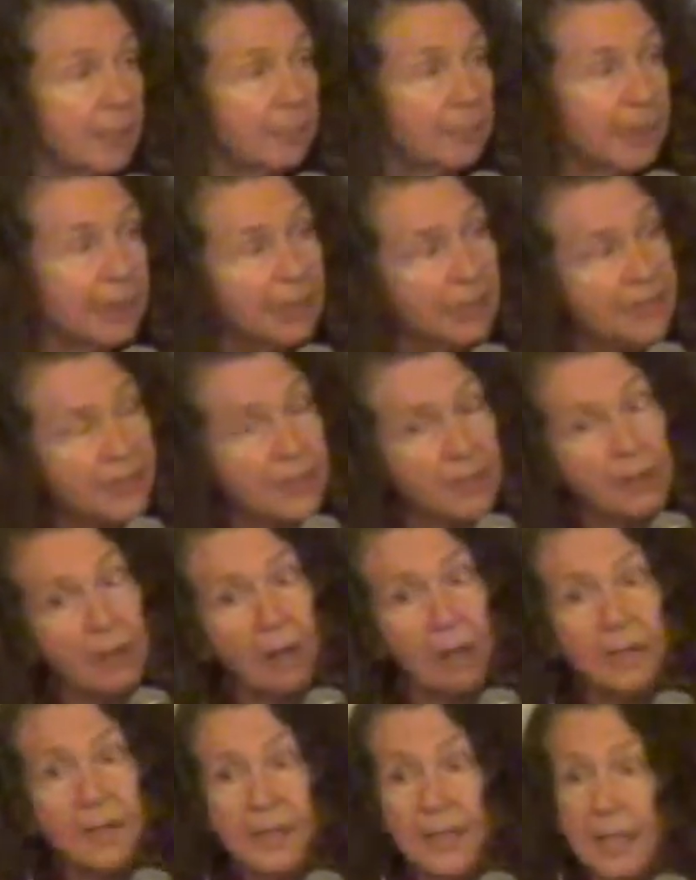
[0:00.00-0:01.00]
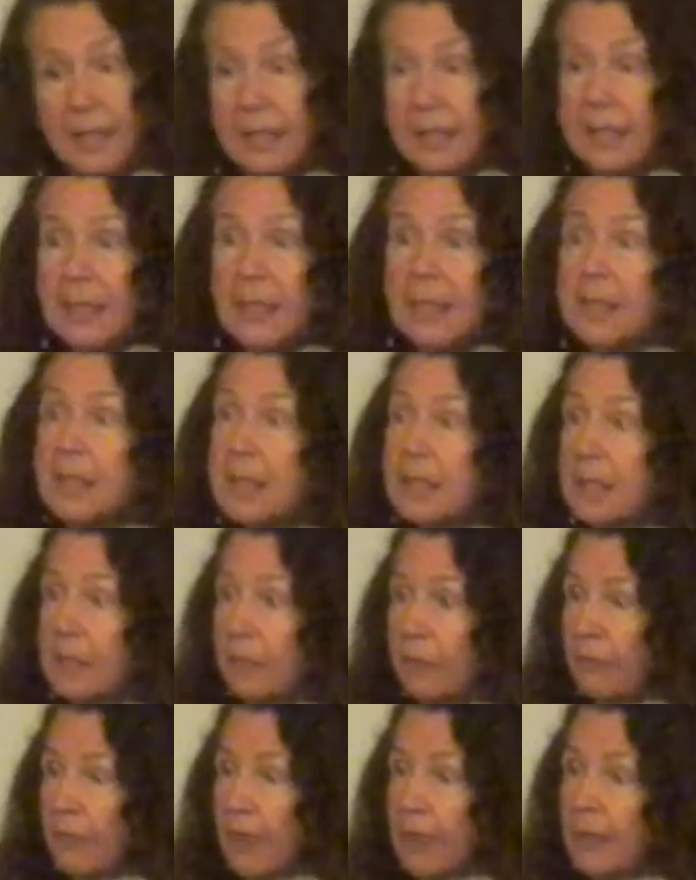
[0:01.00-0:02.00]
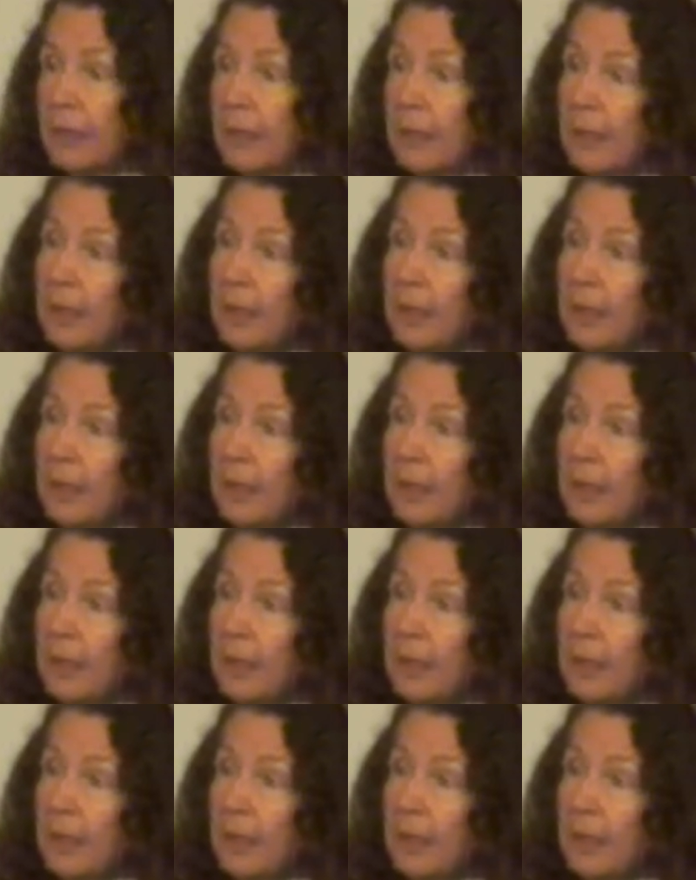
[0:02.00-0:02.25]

because the context is different.